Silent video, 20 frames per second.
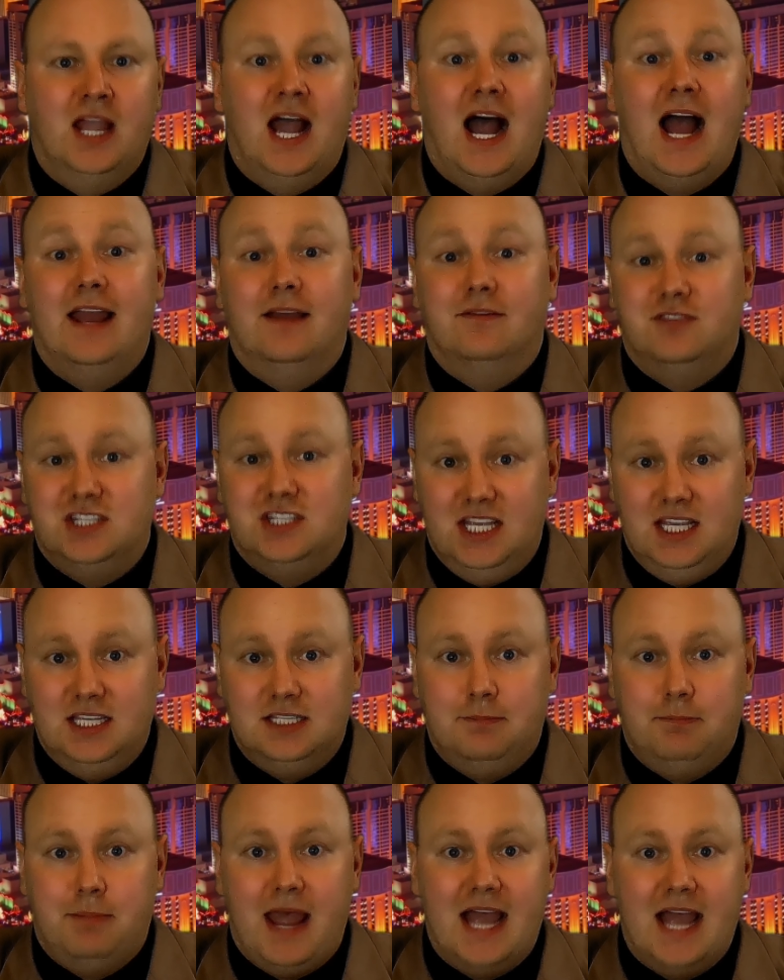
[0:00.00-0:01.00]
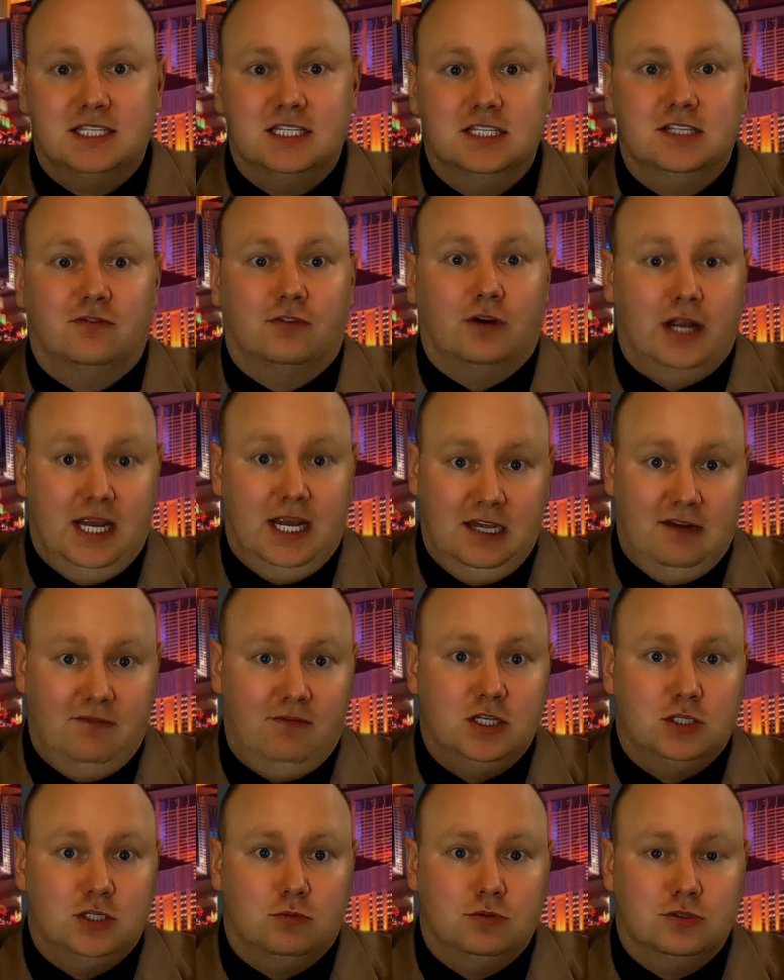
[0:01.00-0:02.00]
I have season passes for
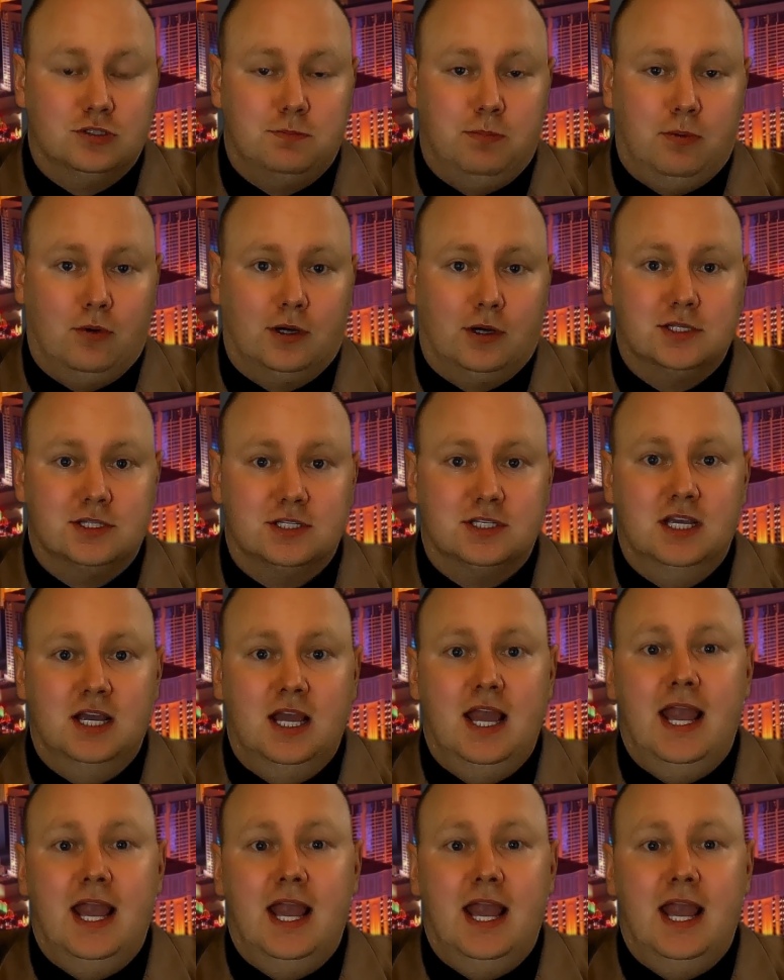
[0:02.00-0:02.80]
individual sports,